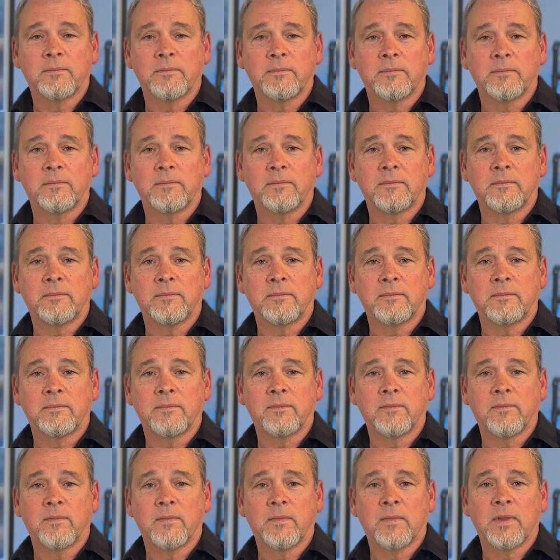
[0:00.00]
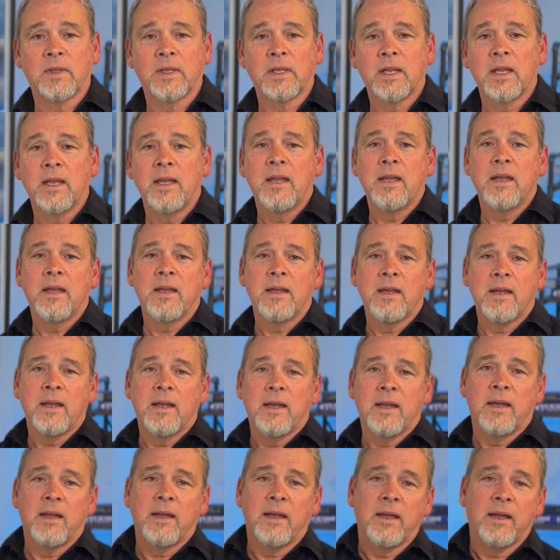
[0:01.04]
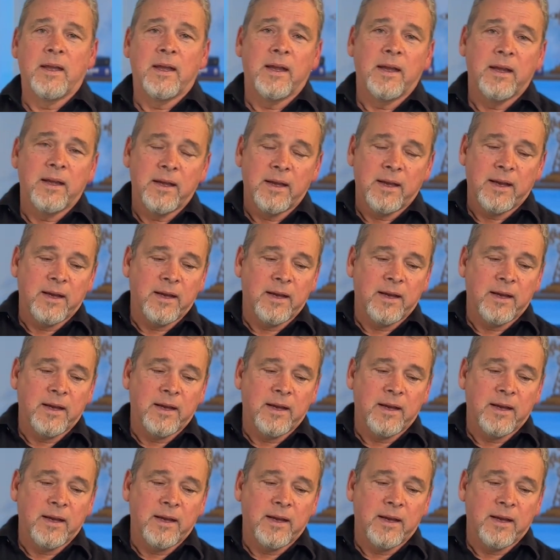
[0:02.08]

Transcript: No one is speaking in this clip.